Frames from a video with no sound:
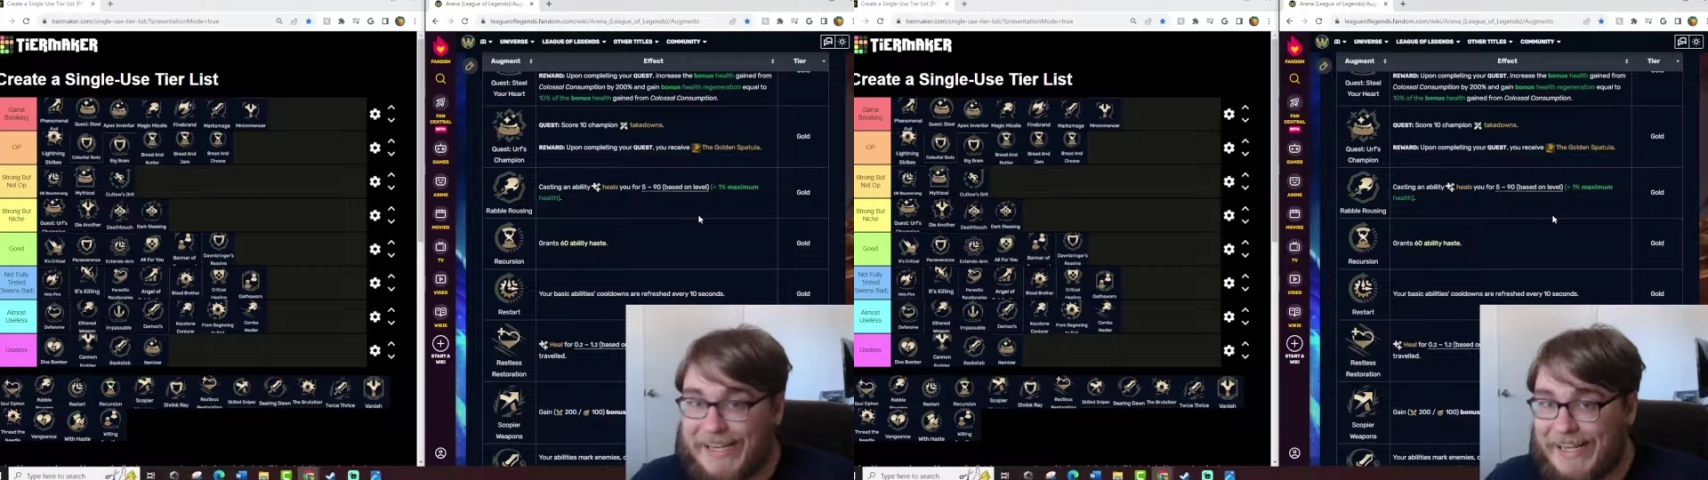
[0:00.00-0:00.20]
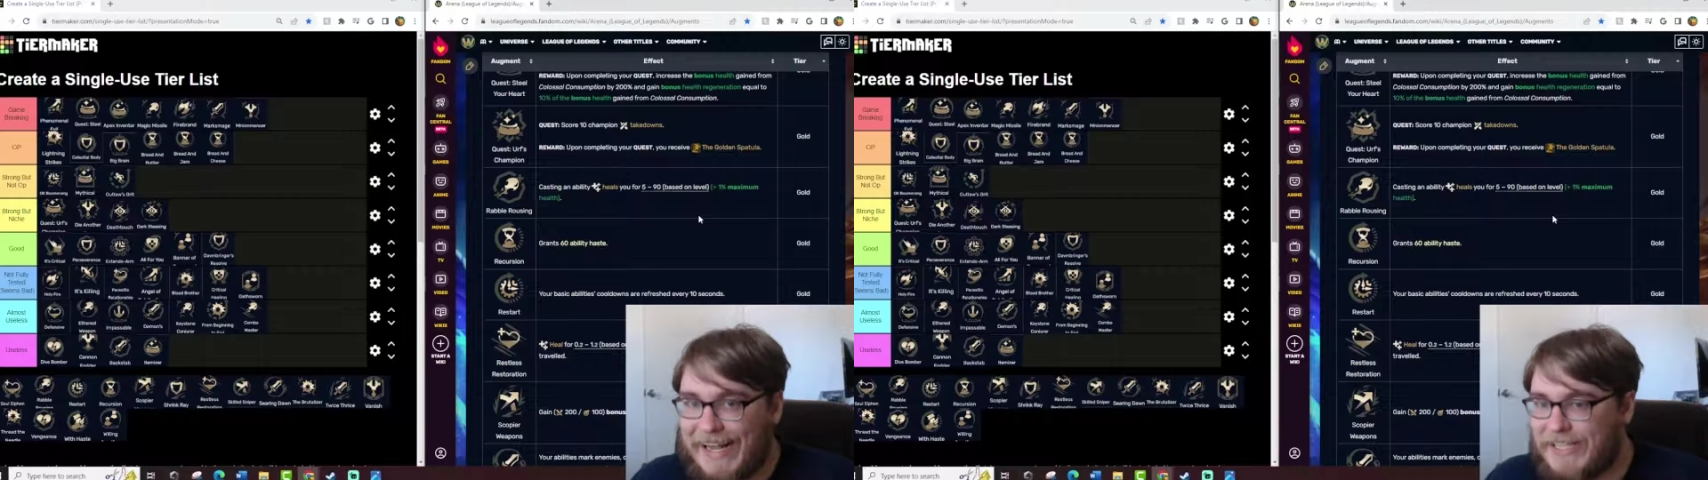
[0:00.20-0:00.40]

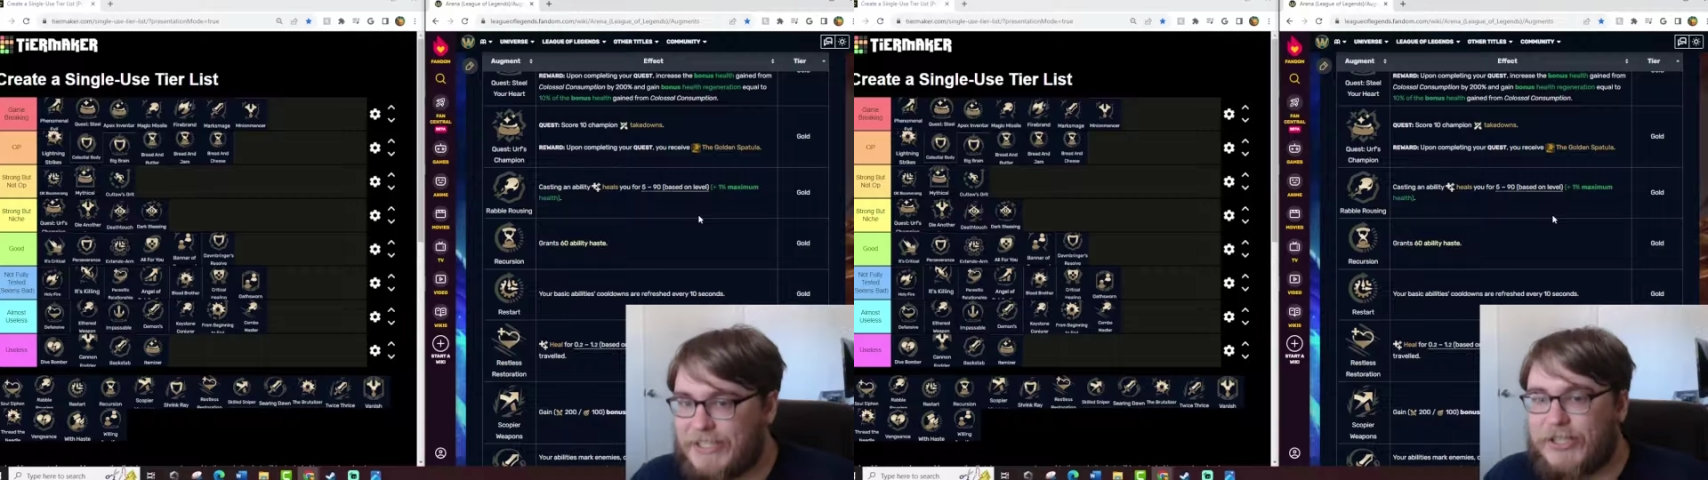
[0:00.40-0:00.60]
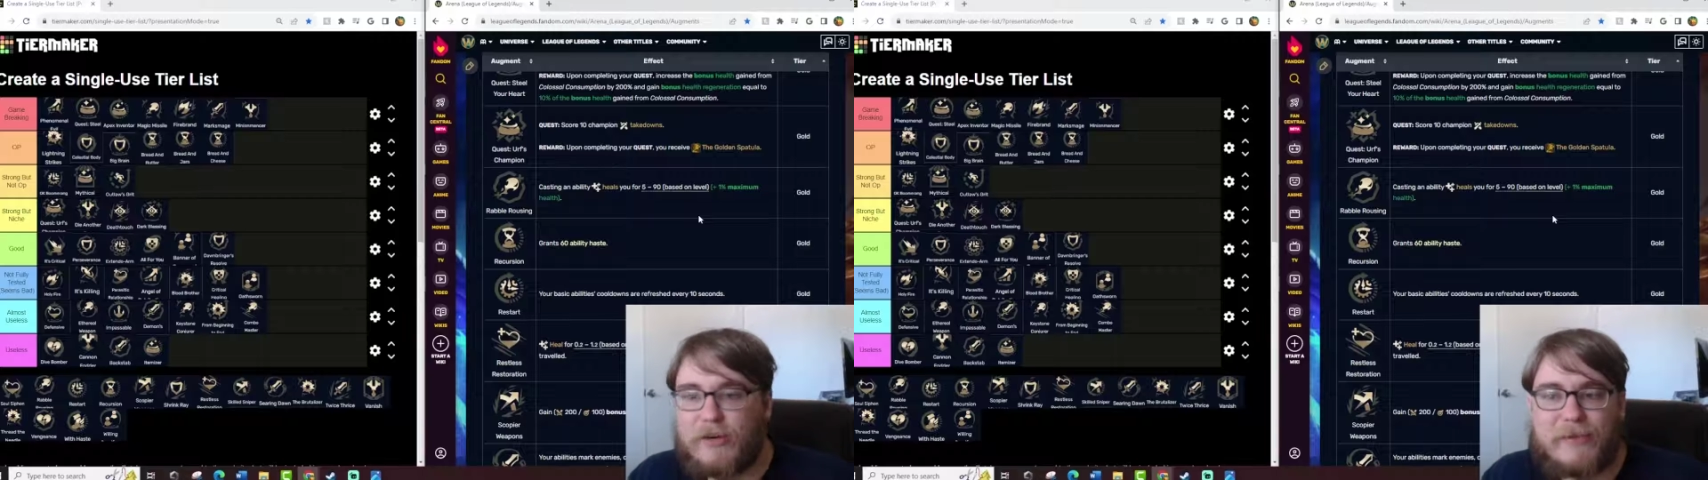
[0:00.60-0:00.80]

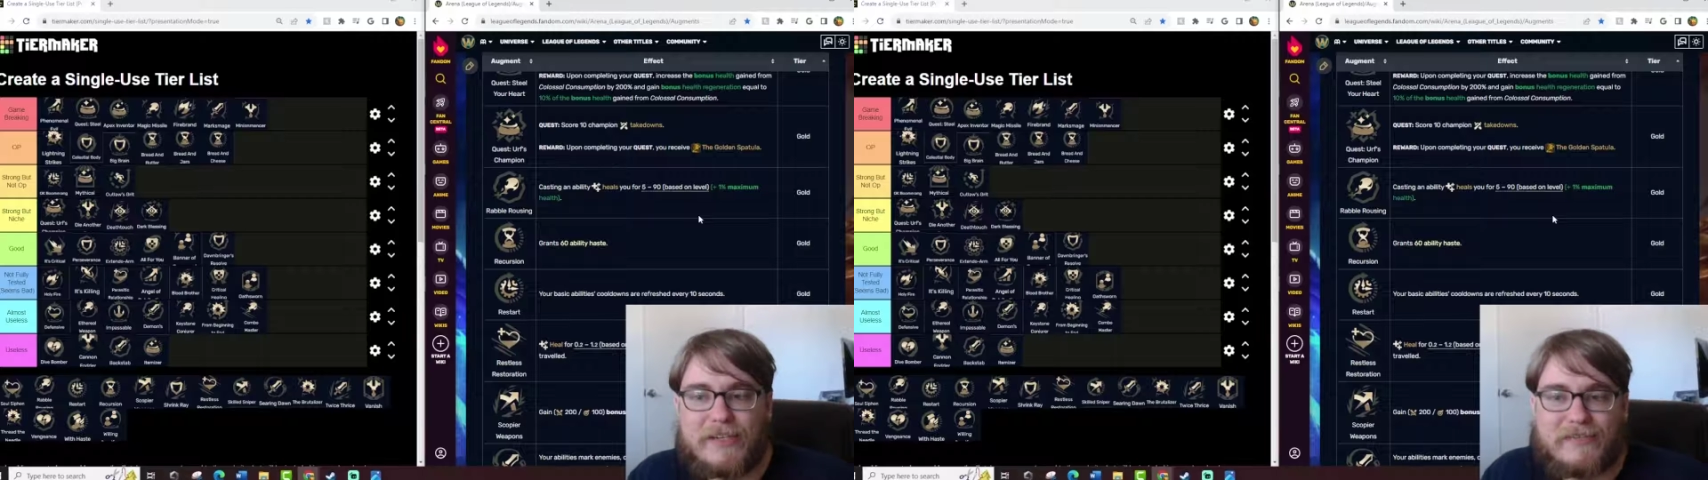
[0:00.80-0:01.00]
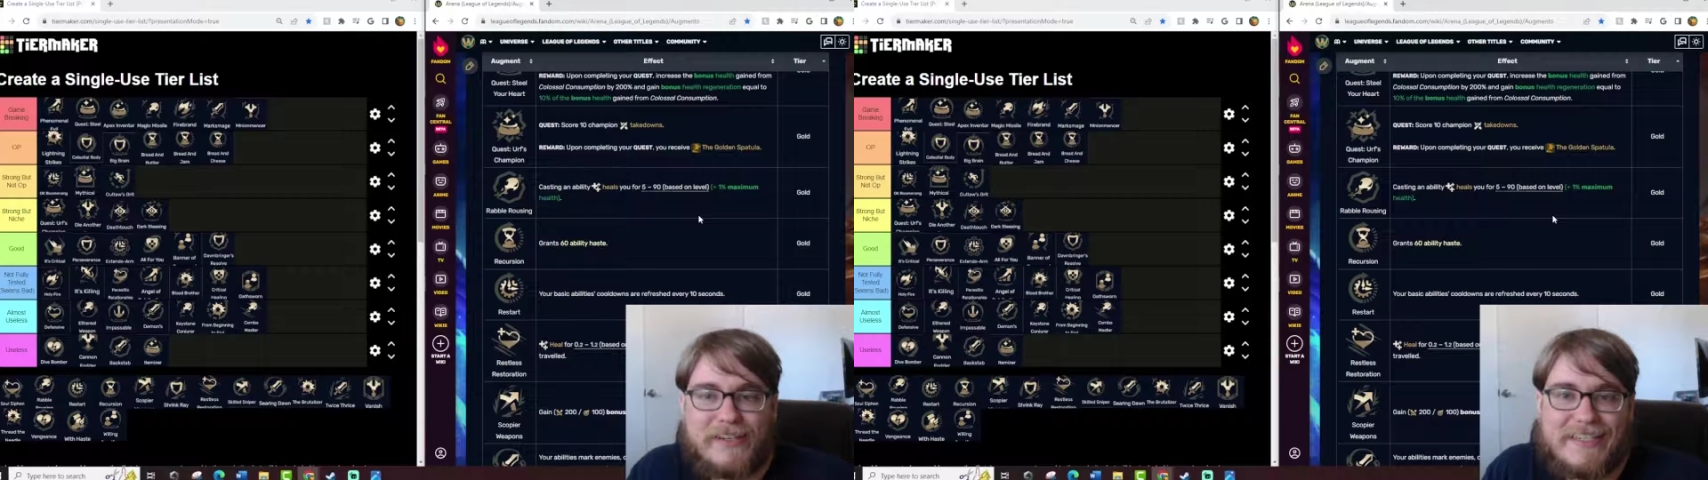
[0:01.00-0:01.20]

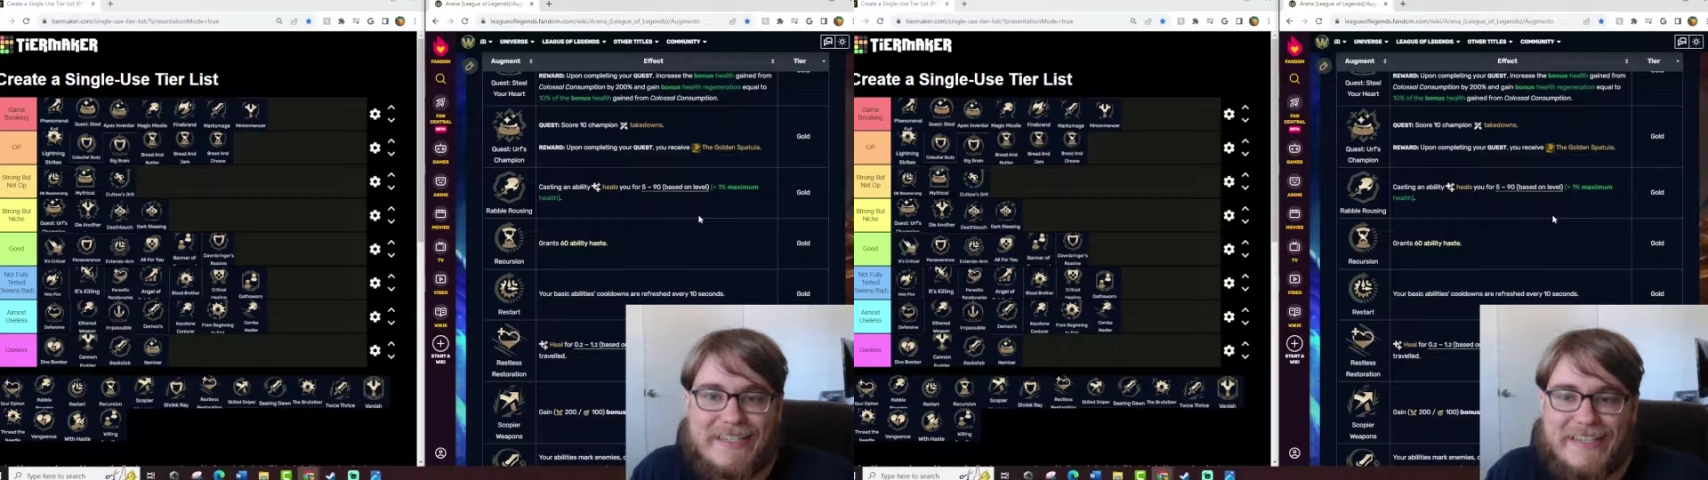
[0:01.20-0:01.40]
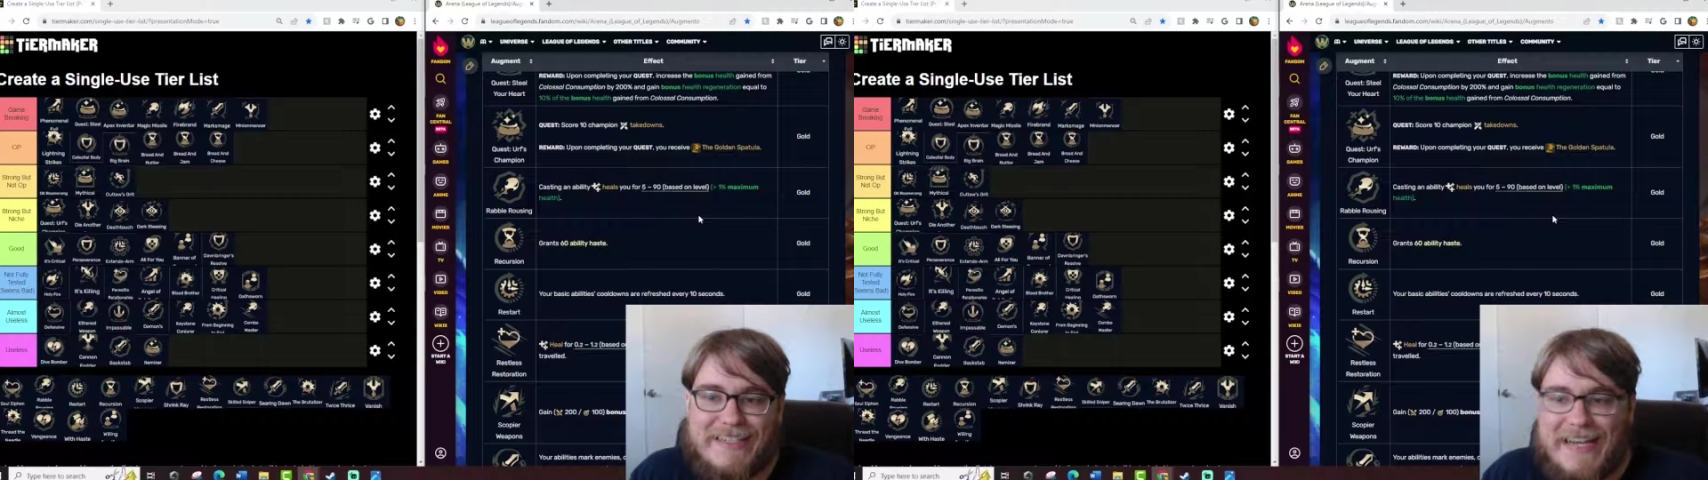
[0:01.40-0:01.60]
Cassiopeia, for
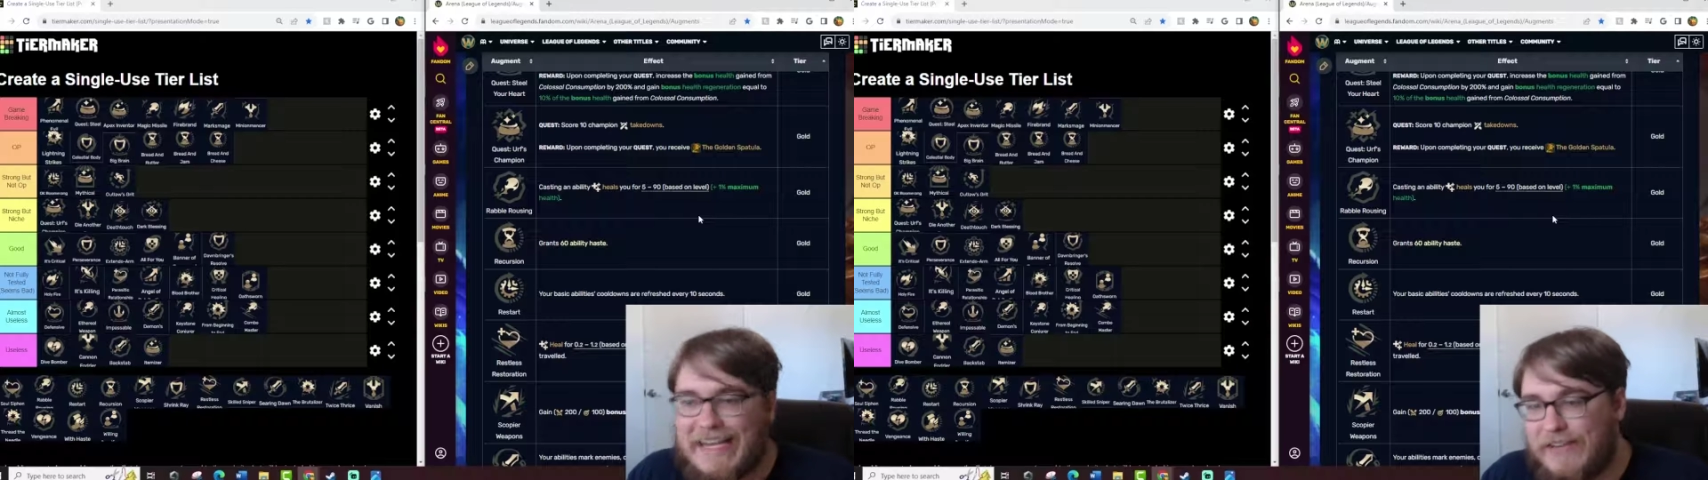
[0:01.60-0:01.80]
instance.